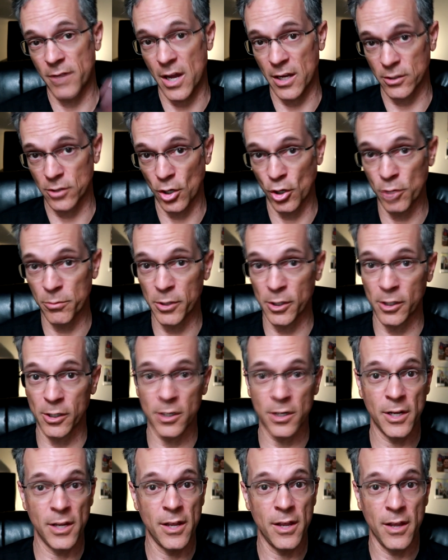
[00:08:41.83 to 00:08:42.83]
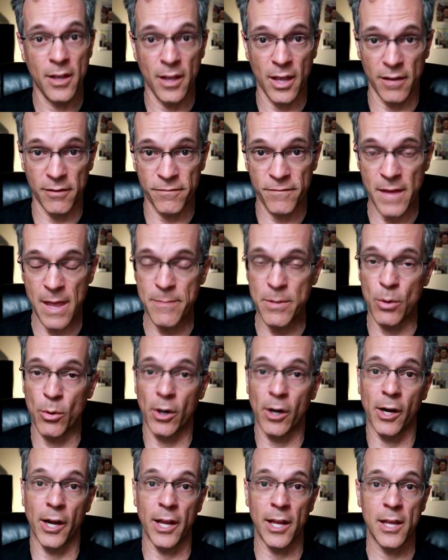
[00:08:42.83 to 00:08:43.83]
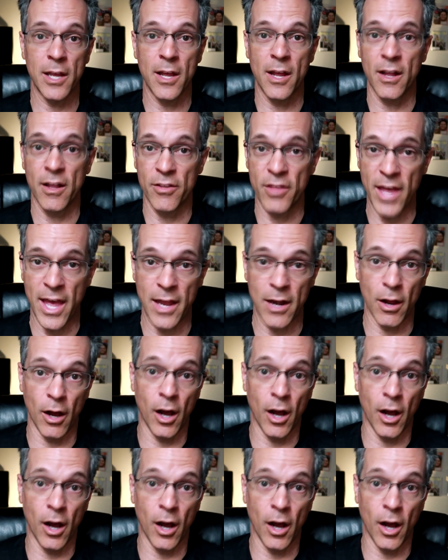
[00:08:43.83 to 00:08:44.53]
October and February that,